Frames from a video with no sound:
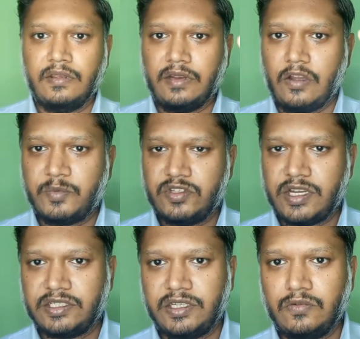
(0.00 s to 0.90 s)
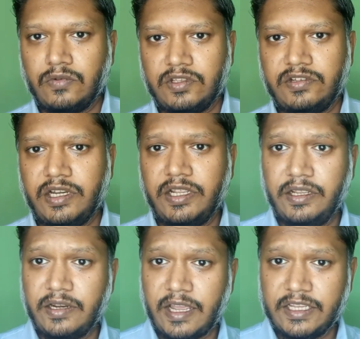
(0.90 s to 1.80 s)
Now projection was really
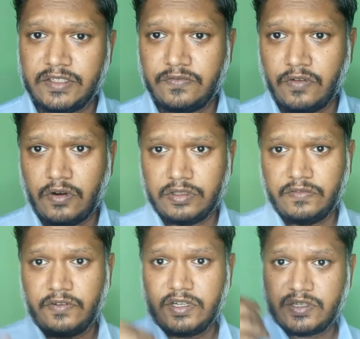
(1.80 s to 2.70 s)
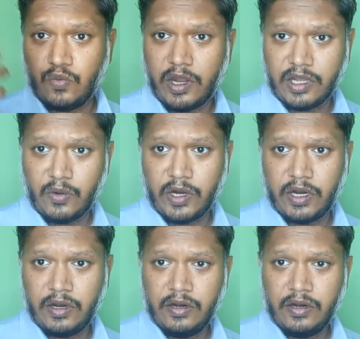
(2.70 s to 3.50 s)
nice for the first 1 hour.